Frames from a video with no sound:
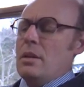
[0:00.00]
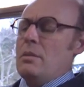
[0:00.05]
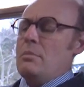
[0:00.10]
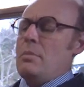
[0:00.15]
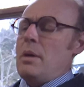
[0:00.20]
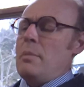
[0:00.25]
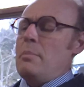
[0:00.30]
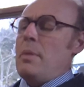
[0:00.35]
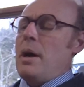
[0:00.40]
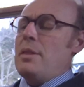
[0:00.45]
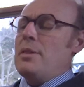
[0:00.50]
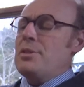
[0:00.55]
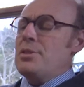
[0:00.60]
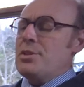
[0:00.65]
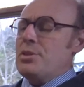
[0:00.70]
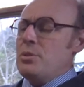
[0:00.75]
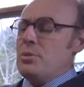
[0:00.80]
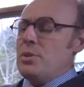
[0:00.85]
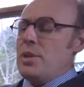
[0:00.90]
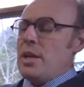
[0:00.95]
My mother
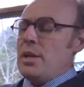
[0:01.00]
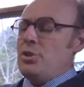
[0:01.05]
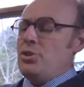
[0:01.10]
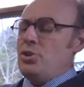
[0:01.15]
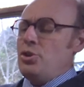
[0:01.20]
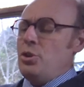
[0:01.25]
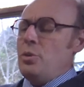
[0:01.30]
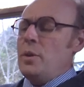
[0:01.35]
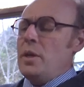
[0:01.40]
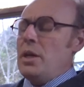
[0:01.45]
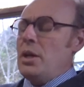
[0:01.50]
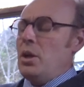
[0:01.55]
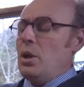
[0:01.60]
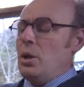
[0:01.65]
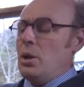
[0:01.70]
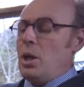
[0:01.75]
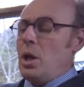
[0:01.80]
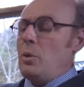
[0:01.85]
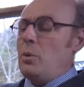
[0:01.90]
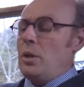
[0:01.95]
stood there chewing her
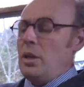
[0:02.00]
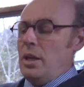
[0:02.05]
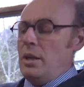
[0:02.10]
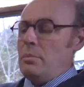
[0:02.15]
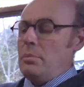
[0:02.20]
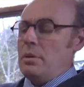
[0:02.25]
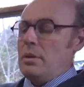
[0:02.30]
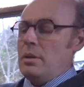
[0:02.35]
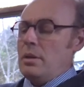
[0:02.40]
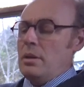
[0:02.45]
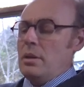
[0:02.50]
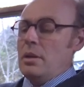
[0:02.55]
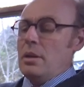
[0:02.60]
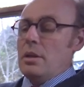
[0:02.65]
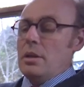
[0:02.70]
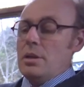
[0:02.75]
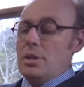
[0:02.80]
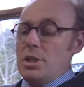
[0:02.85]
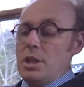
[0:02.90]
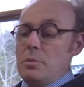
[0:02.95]
lower lip.
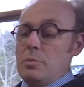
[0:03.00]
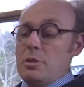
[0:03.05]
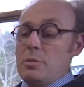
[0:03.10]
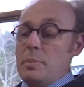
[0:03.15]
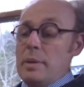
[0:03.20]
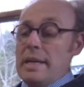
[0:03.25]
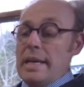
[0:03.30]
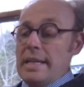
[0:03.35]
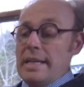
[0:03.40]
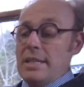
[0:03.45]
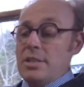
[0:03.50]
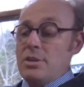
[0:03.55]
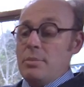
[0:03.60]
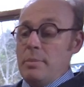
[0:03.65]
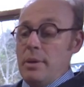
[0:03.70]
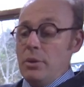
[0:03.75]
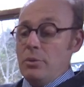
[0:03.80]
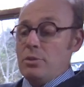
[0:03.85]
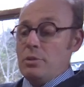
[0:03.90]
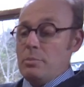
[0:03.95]
She was beginning to
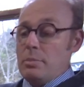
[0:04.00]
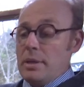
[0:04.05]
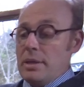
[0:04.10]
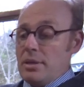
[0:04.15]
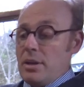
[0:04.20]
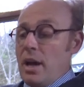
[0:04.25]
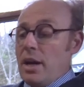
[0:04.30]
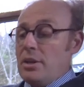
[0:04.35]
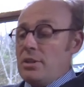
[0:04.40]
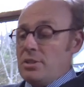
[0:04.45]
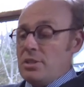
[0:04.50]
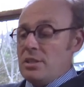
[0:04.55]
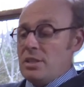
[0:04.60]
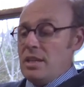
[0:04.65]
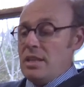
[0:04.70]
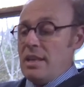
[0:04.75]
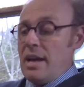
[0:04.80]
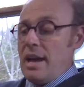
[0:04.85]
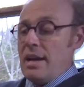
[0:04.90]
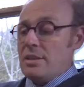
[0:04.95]
melt a bit, I could
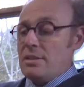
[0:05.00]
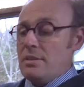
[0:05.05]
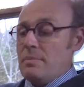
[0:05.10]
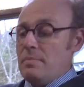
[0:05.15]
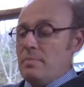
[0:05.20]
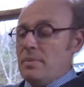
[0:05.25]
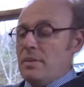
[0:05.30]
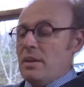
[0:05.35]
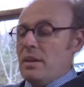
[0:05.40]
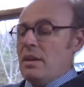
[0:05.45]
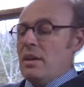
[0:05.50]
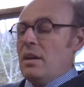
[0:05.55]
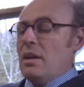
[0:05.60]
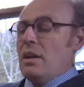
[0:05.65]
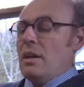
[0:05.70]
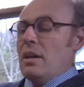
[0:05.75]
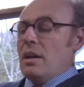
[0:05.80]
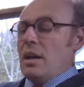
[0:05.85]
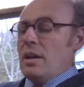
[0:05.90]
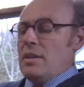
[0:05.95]
see that,
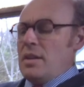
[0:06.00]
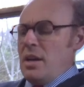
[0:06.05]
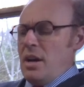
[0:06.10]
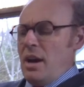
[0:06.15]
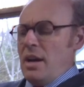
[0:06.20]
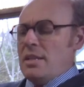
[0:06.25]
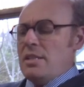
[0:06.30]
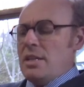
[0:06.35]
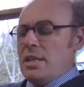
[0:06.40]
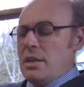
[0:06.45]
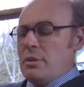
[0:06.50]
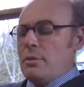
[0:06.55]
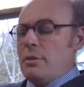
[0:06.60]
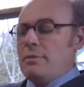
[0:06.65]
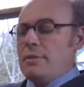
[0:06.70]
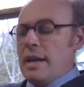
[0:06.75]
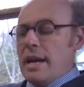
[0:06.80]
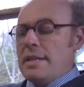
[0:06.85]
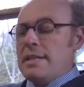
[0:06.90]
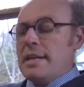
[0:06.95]
and the idea
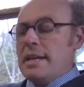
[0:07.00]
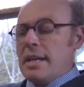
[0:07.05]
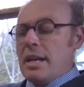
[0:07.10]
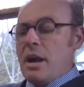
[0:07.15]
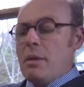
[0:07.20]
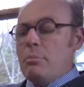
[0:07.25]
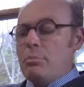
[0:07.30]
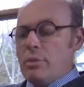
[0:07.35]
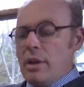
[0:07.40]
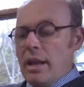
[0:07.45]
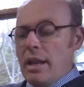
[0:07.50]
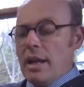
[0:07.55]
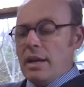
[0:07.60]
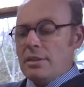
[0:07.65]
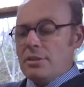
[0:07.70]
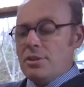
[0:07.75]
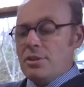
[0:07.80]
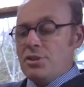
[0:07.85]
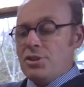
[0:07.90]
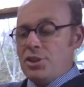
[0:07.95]
of getting an umbrella
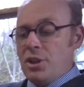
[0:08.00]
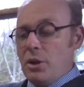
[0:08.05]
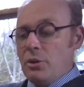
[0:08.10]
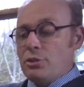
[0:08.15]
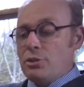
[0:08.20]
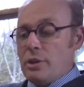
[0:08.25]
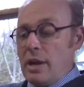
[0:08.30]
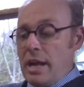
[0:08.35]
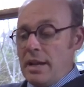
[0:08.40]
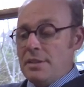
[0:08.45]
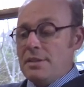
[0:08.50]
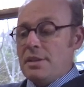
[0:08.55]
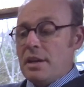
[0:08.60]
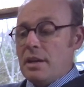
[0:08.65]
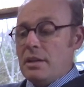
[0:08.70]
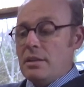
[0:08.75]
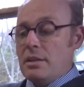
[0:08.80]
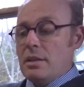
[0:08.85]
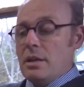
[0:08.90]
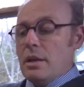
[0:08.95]
to shelter
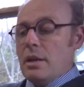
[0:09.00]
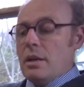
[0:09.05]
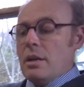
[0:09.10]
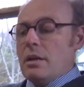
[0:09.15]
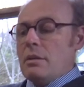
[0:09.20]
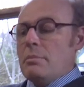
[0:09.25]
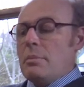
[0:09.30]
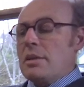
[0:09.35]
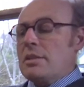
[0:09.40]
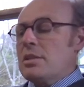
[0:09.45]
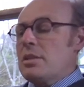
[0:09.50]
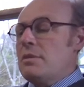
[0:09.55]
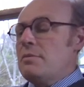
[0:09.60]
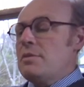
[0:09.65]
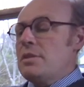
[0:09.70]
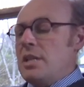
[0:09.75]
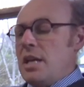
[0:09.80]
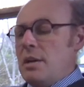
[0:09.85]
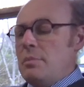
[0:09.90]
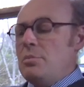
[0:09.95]
under must have
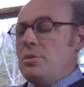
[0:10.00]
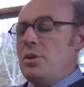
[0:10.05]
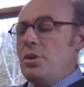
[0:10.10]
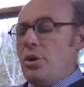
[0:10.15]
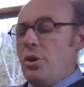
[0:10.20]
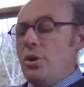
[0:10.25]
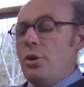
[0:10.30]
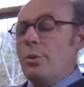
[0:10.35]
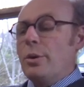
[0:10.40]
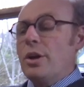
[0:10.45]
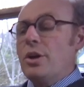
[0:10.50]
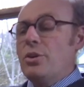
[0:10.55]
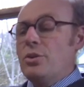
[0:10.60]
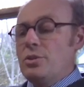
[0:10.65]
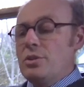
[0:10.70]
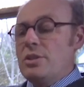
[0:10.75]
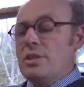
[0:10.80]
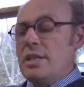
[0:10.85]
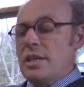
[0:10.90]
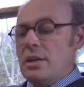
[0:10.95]
tempted her a
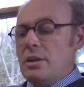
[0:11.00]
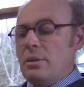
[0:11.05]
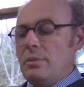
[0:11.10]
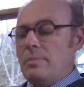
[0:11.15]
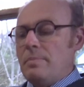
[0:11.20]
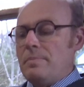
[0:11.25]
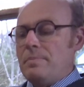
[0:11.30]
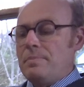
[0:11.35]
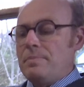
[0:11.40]
good deal.